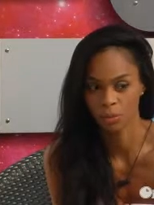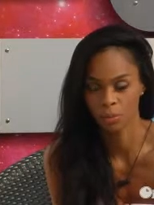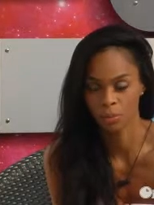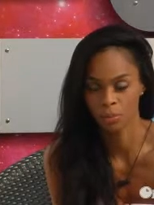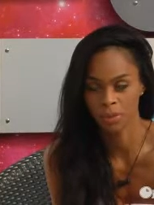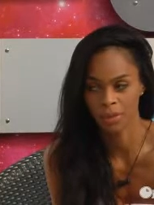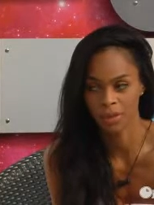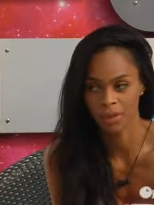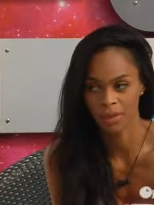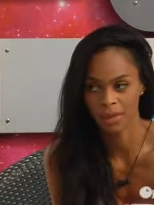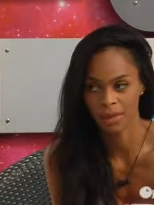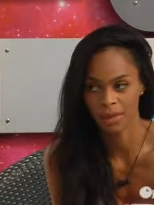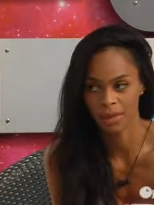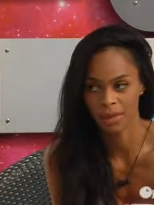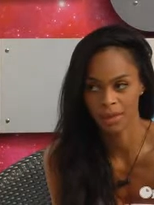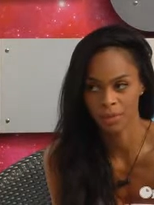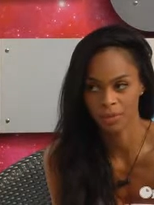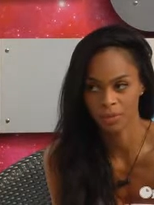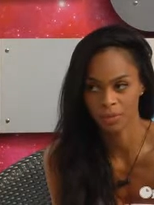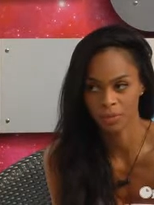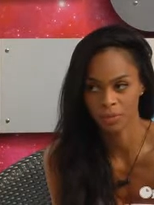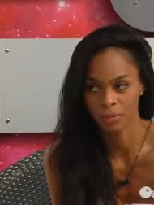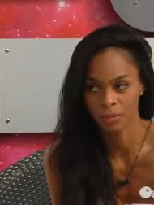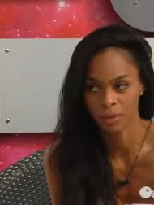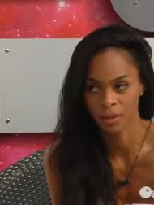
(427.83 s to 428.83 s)
beat
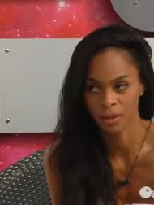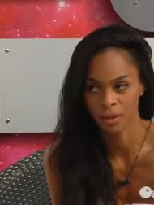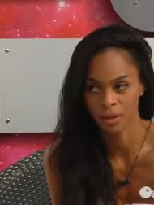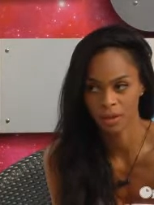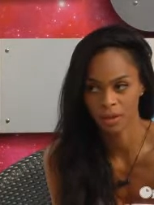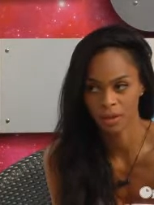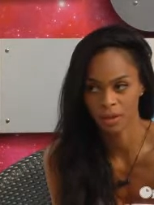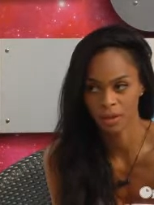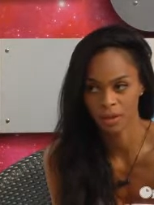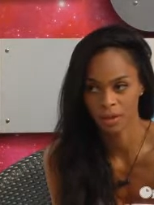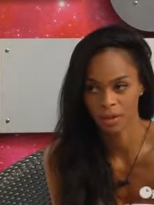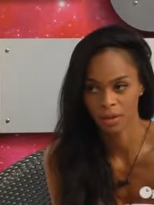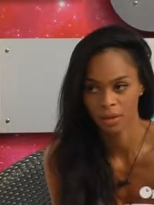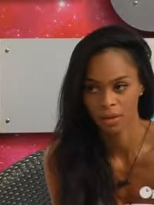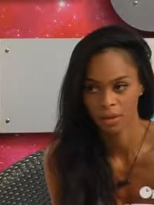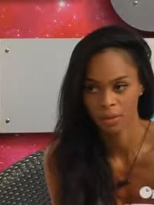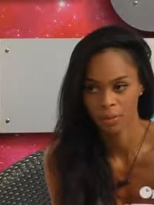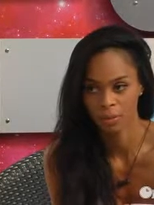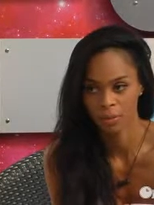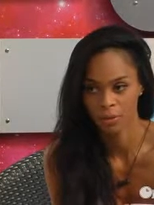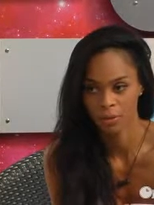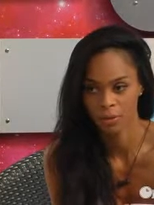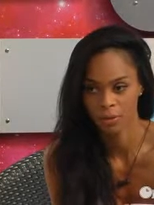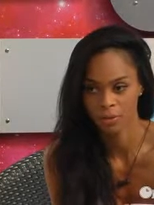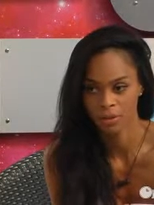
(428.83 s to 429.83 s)
every
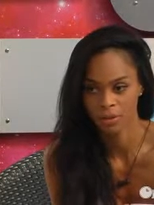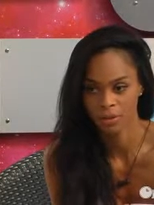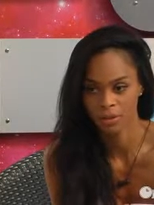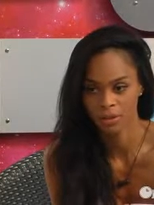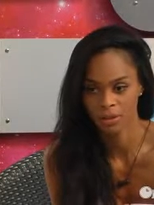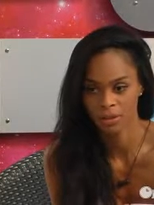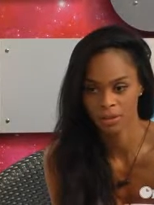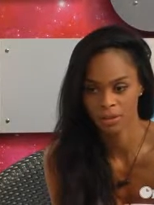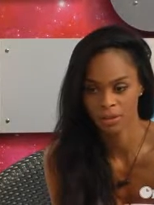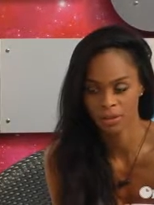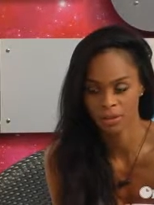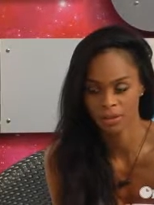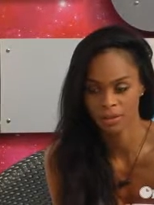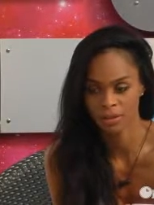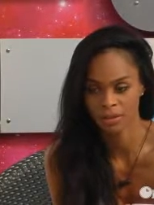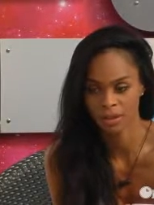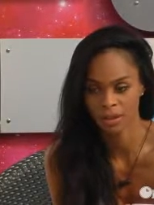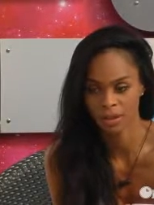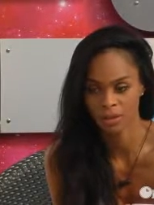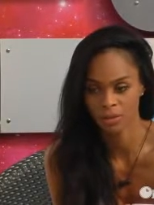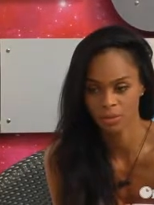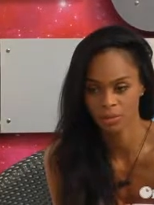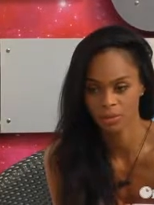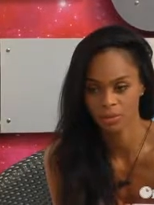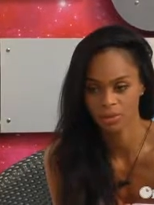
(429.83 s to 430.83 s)
person in this
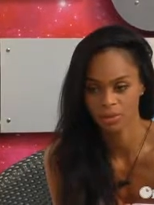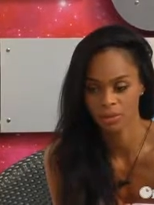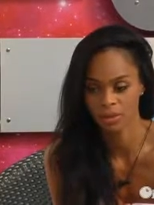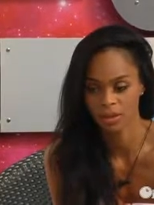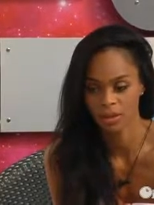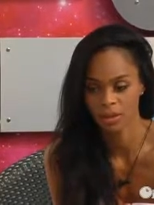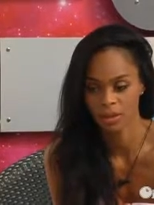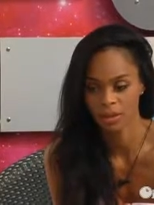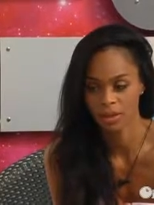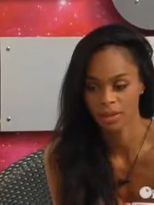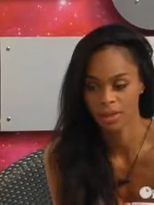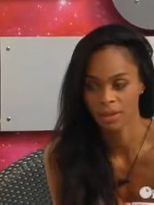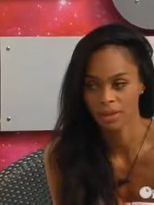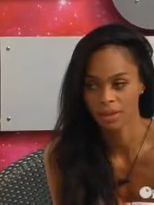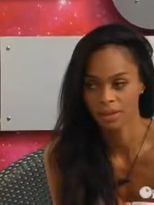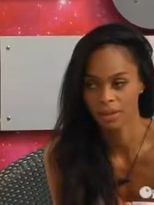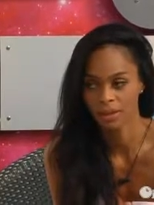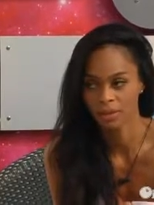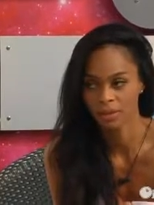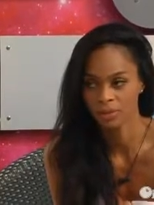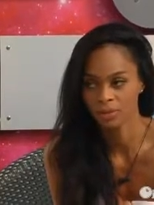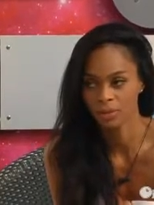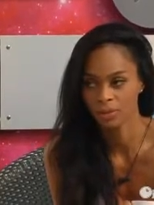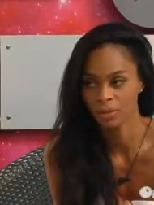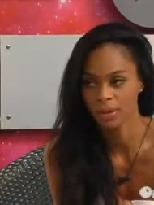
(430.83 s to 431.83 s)
house. And then
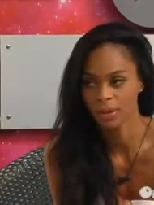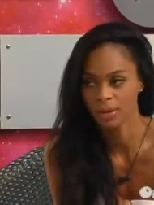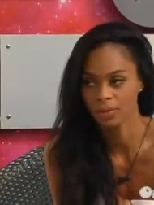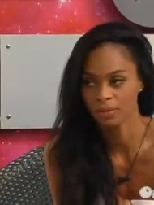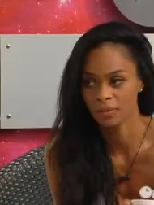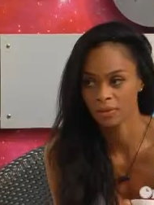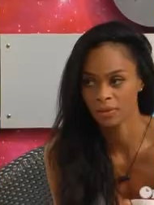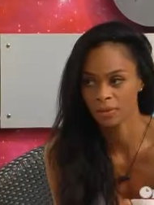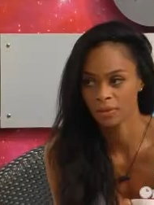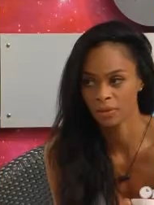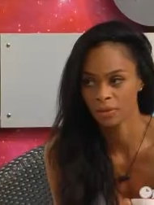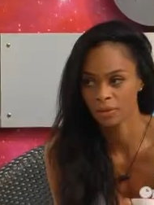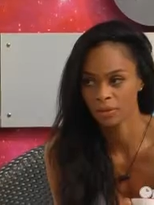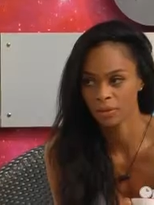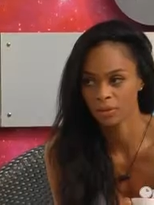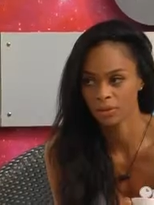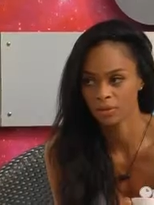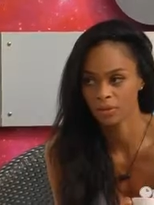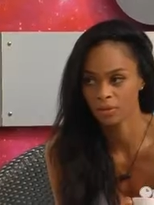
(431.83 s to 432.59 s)
you have the nerve to